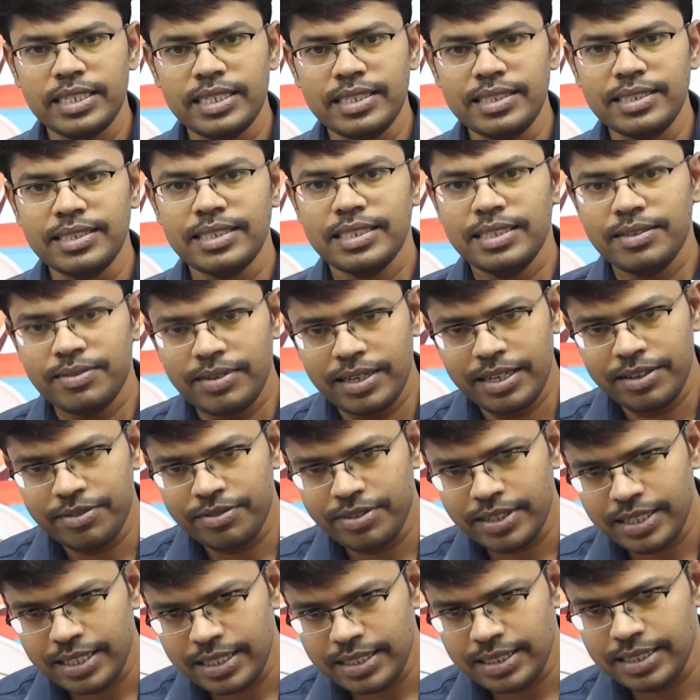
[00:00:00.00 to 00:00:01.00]
change. Even
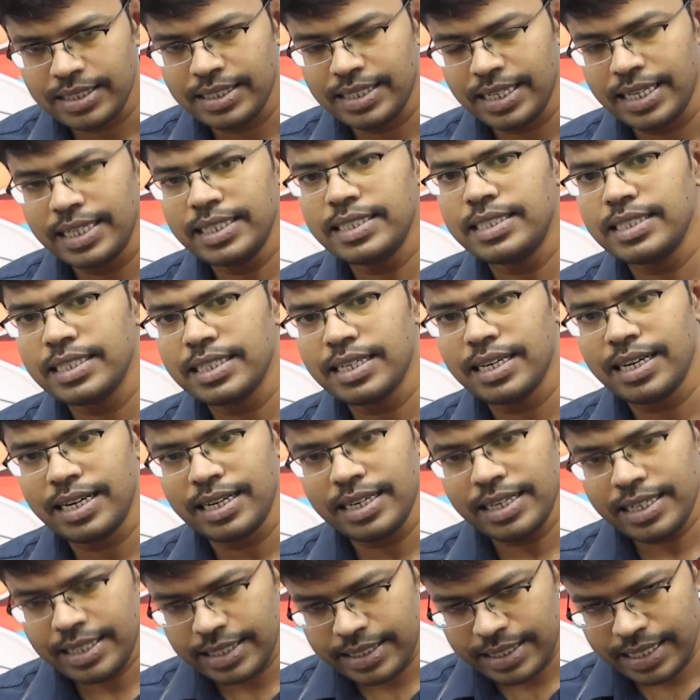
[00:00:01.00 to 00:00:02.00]
if it is changing
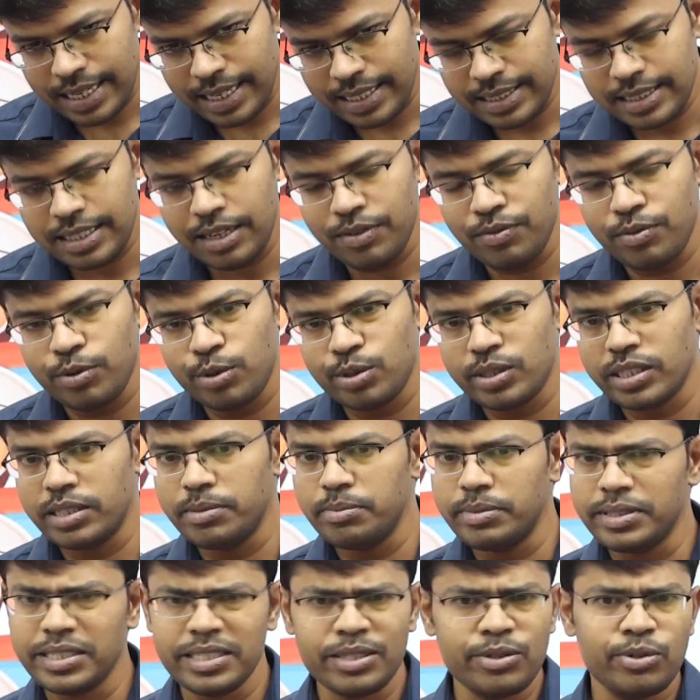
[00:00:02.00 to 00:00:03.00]
and it is less than 4
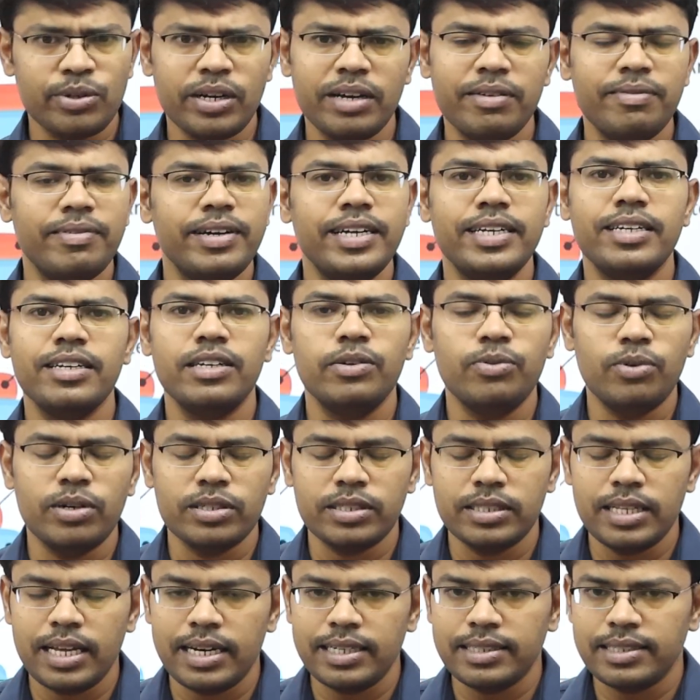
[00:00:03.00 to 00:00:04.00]
centimeter, you can wait and
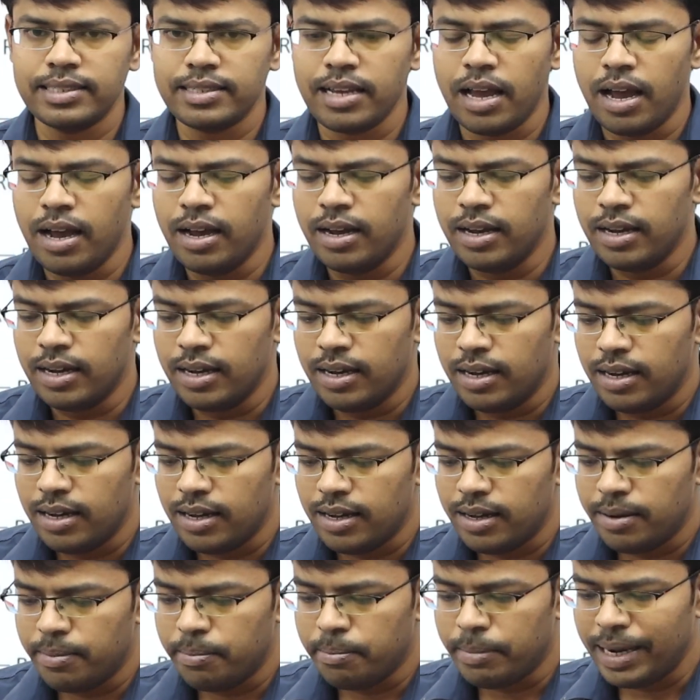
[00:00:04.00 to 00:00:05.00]
watch. There is
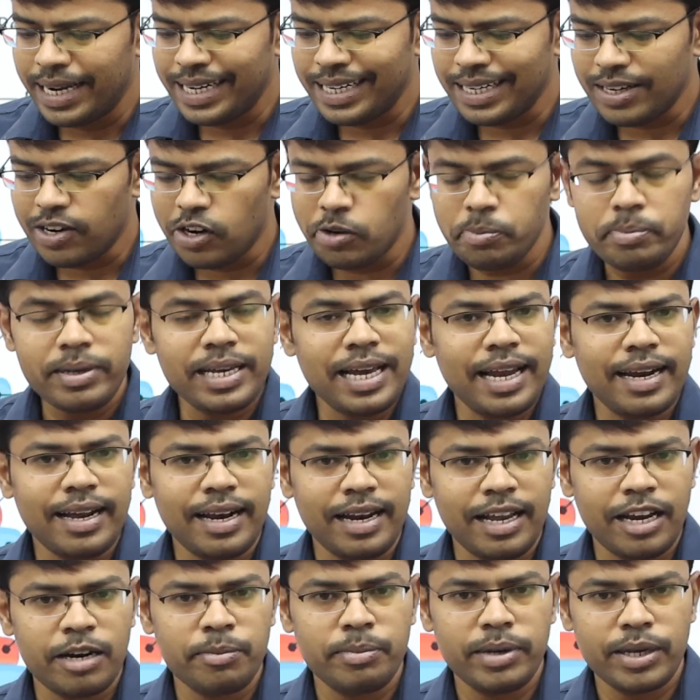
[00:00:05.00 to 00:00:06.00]
might not be an
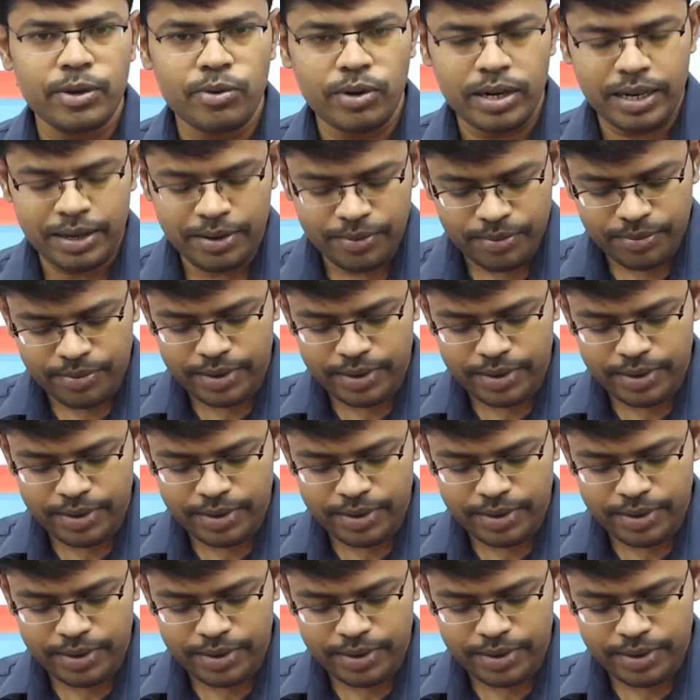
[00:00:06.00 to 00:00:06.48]
alarming one.